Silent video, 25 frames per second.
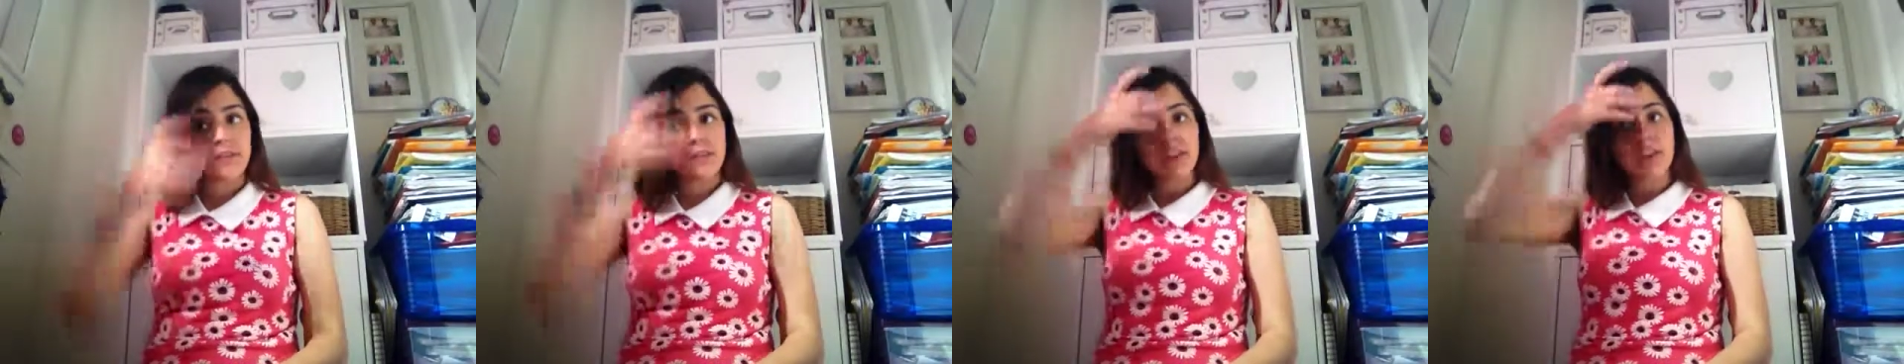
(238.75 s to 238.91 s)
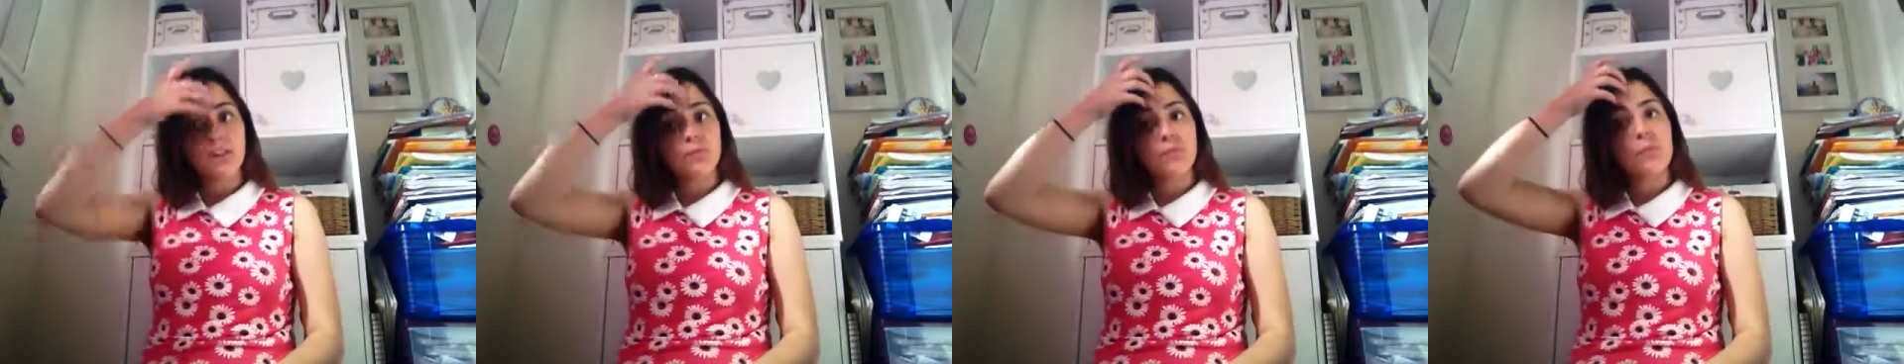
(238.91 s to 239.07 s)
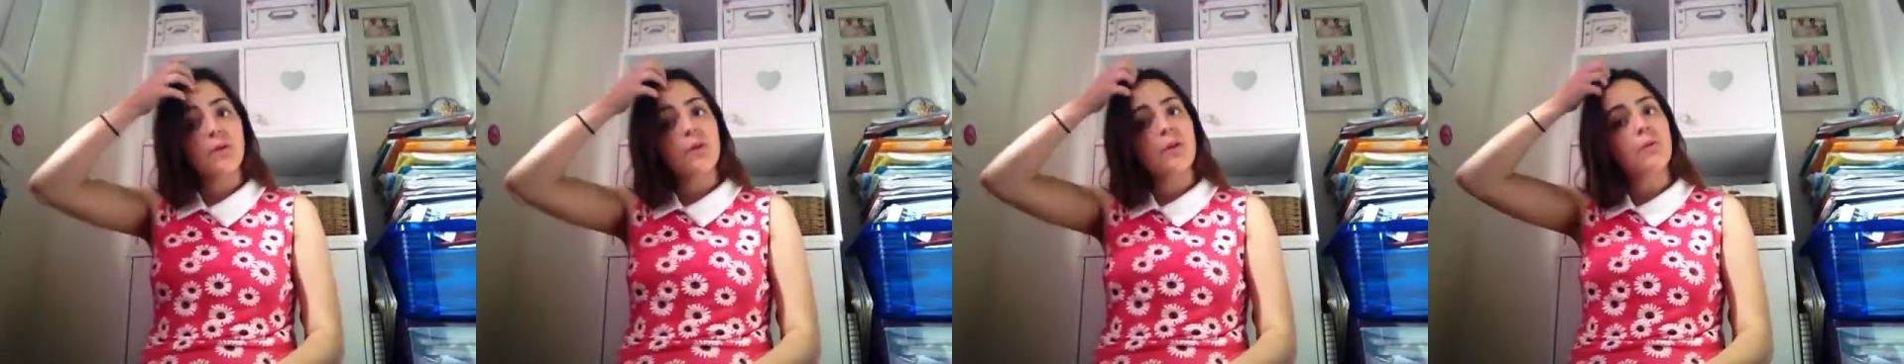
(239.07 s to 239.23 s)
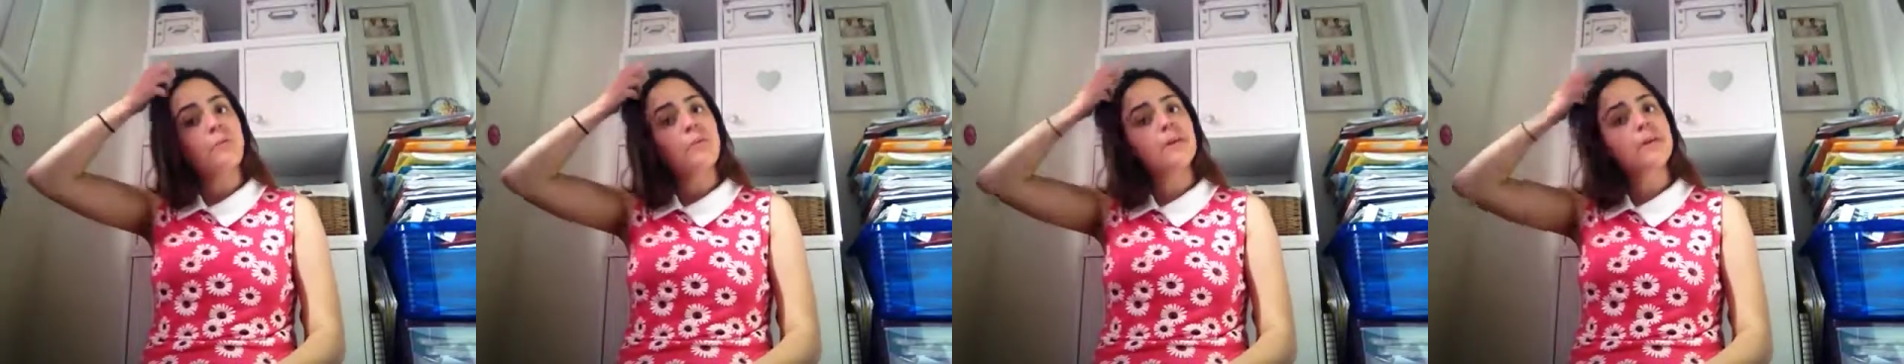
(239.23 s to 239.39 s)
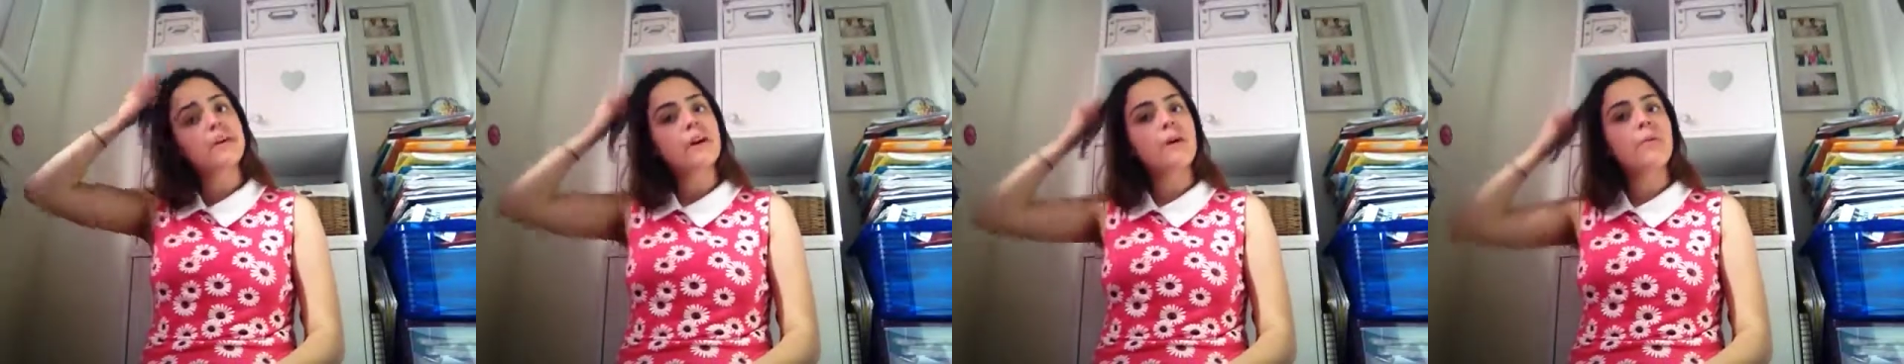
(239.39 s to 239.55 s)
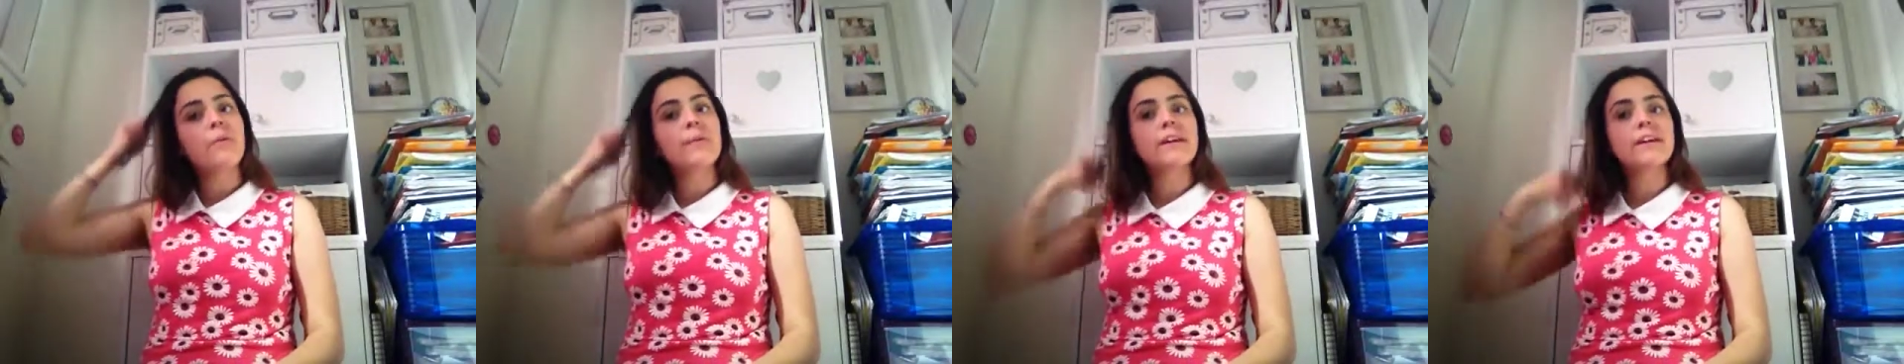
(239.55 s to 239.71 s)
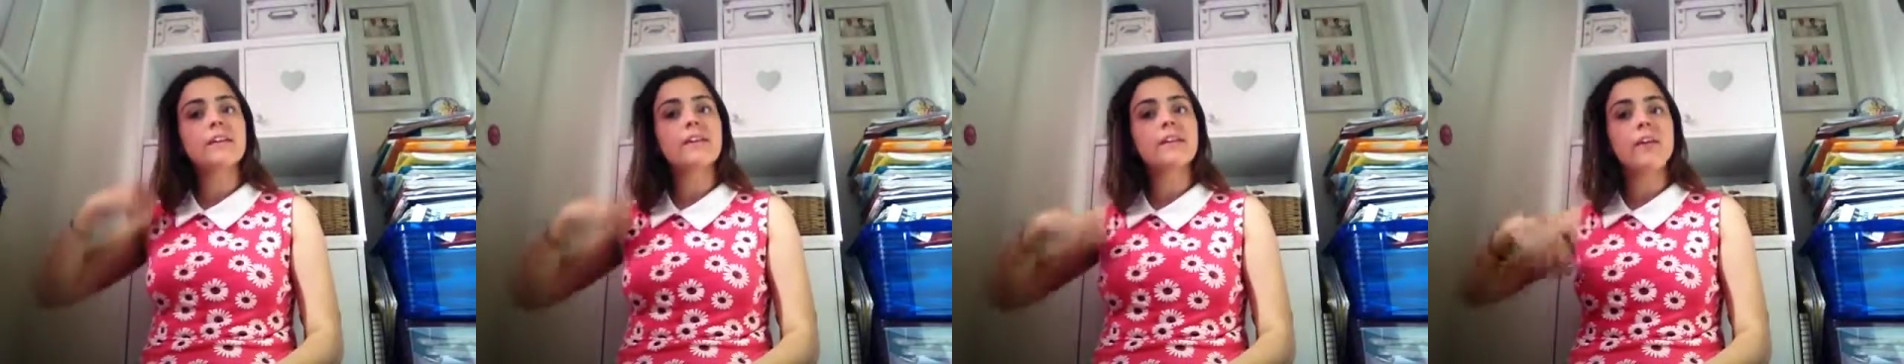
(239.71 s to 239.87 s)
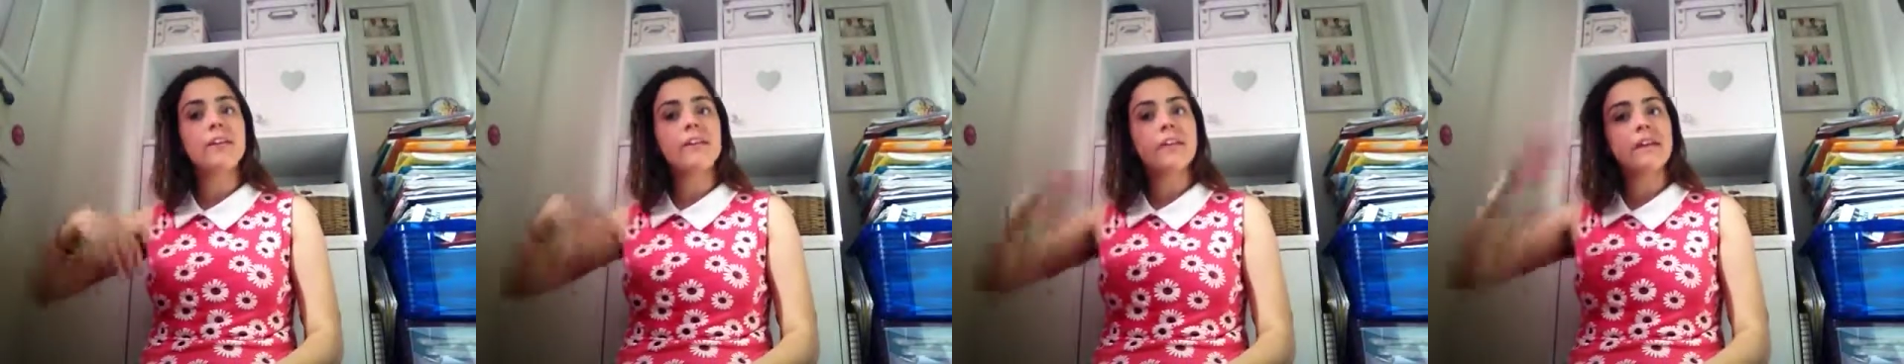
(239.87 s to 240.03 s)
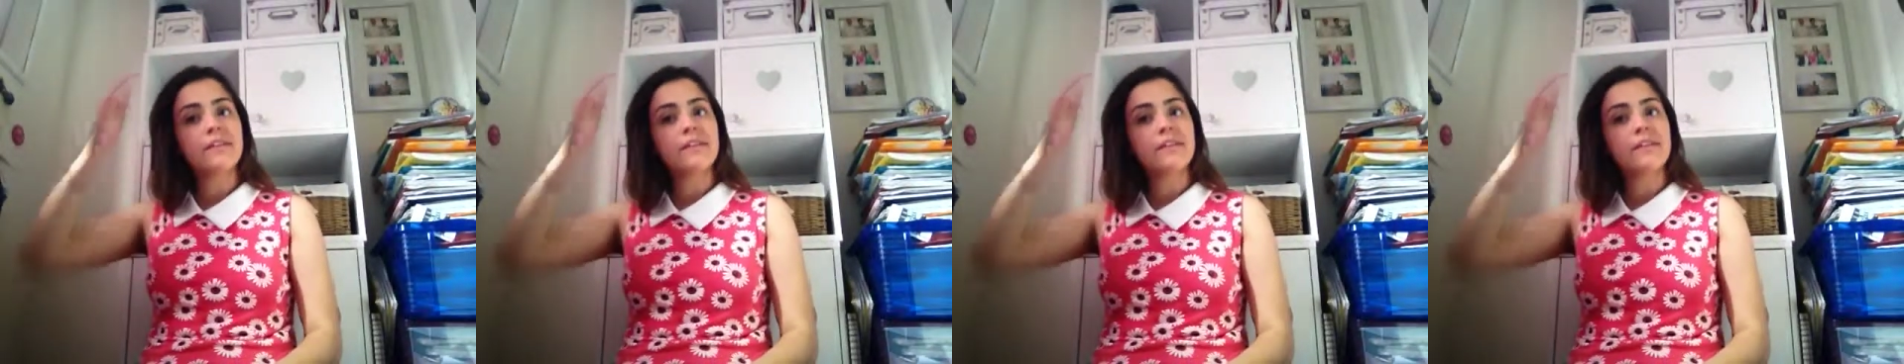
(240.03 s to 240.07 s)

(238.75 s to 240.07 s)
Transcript: That's why I'll be going like